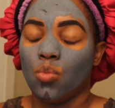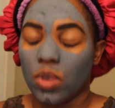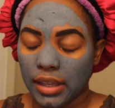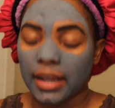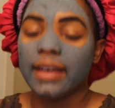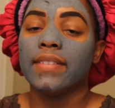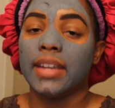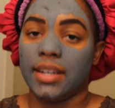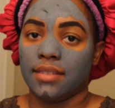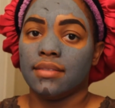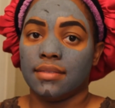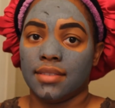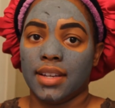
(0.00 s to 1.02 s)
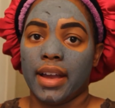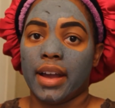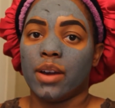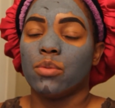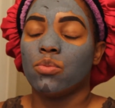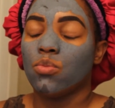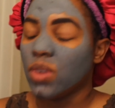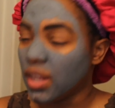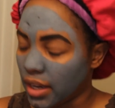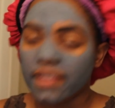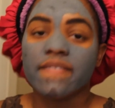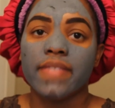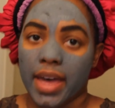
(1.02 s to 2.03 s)
We love it, okay? We
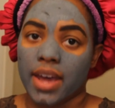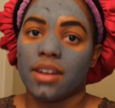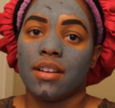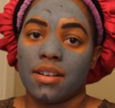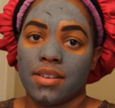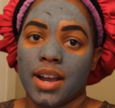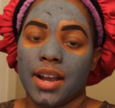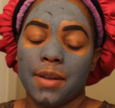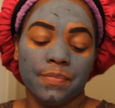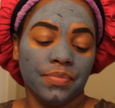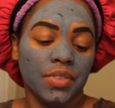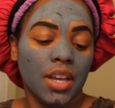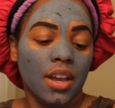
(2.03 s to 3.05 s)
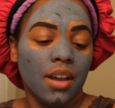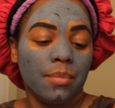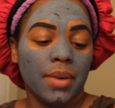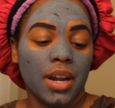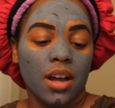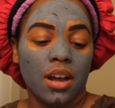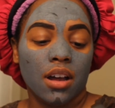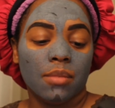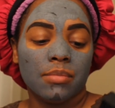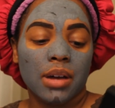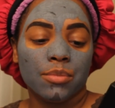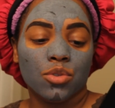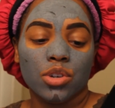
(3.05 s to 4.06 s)
love that, alright? But
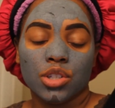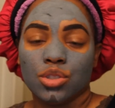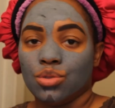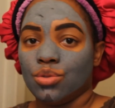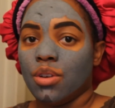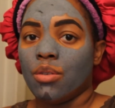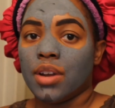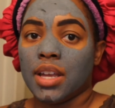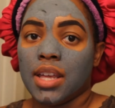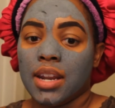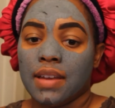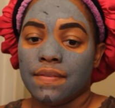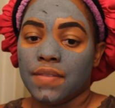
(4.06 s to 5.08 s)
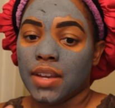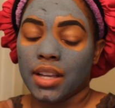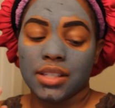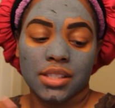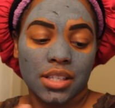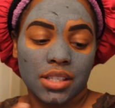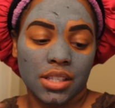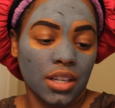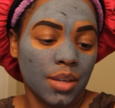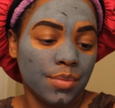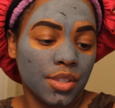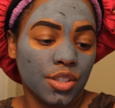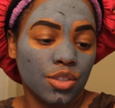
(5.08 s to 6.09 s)
I'm going to go in and fix this
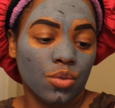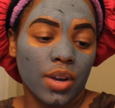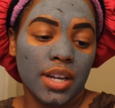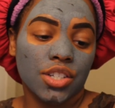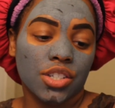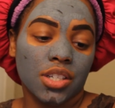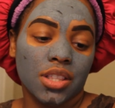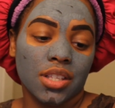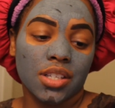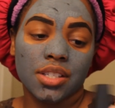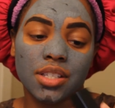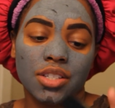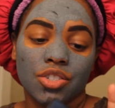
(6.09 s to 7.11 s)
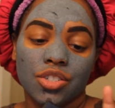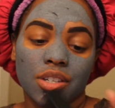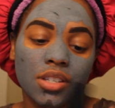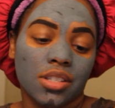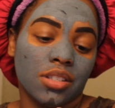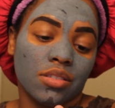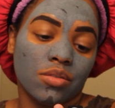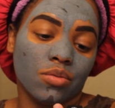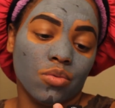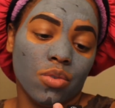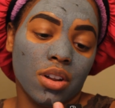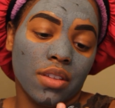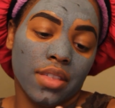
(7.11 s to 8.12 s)
lip situation. This is just
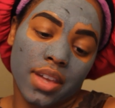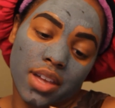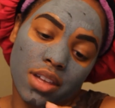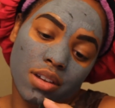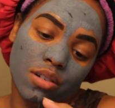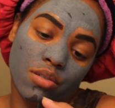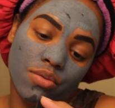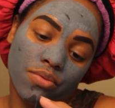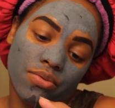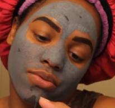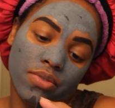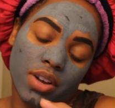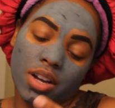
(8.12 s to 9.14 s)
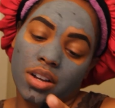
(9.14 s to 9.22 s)
one of the e.l.f.